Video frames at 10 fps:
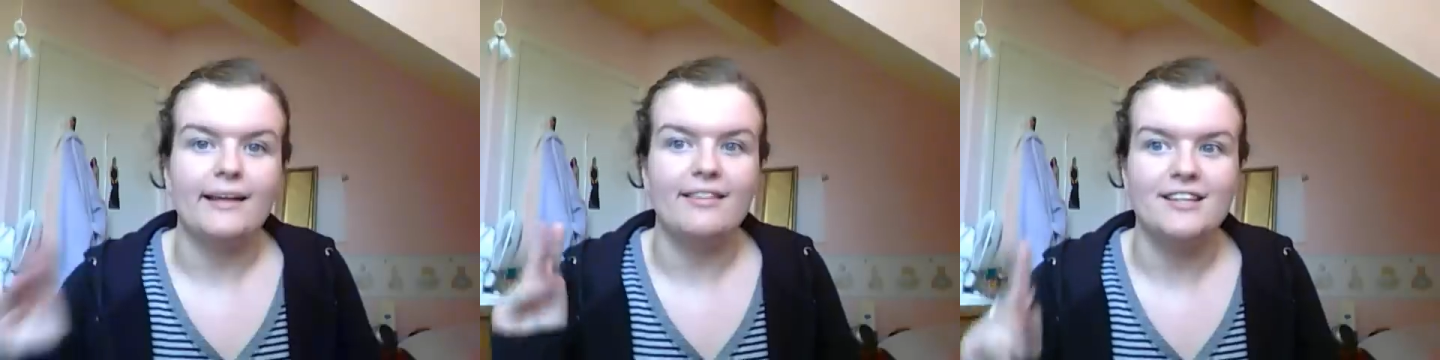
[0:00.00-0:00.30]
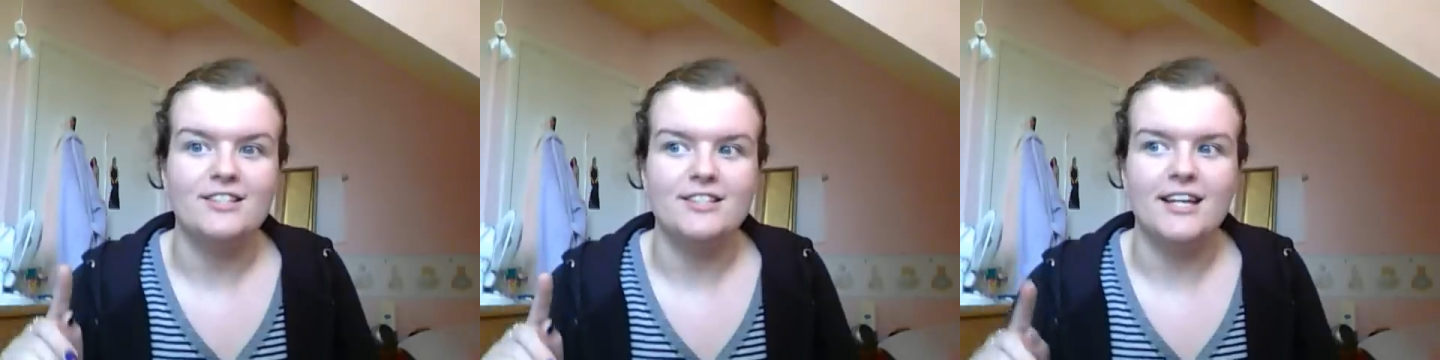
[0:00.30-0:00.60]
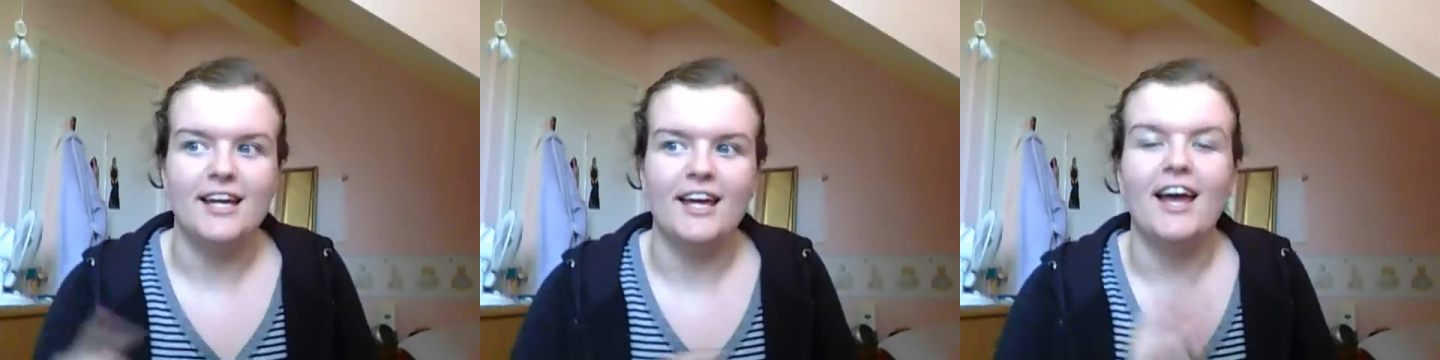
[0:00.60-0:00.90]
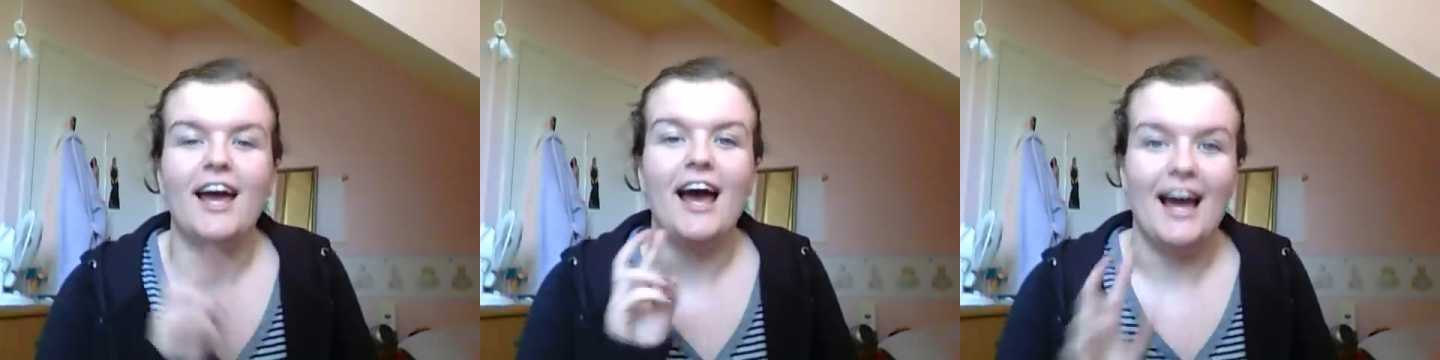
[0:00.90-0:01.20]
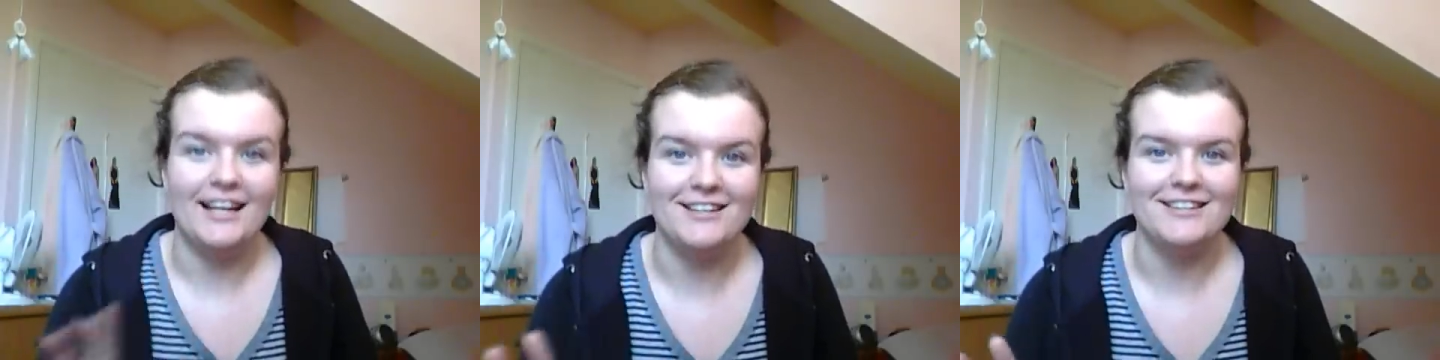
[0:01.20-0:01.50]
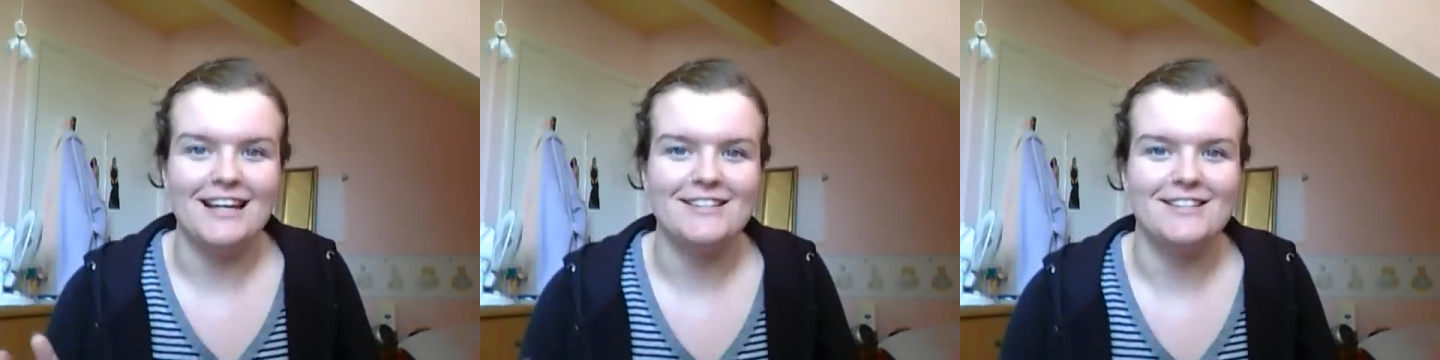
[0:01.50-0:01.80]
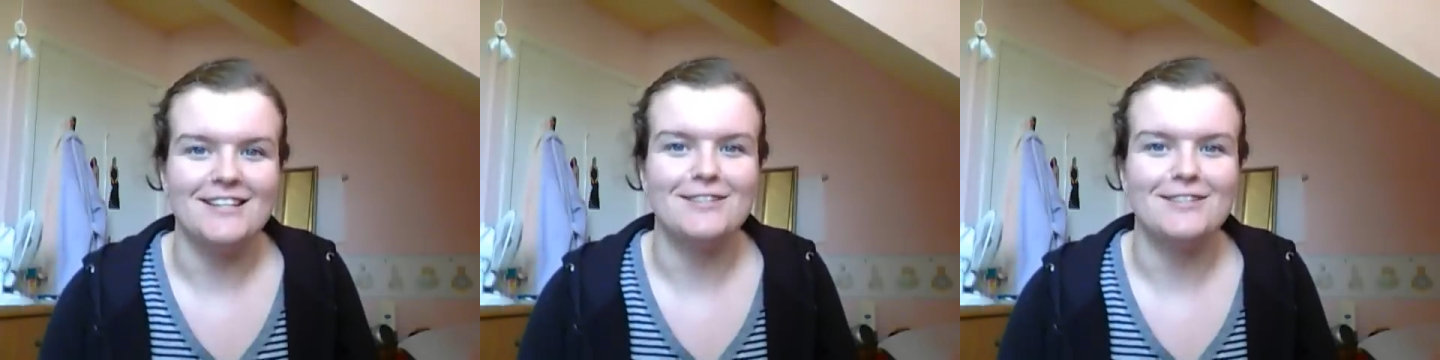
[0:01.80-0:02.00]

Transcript: this year and next year.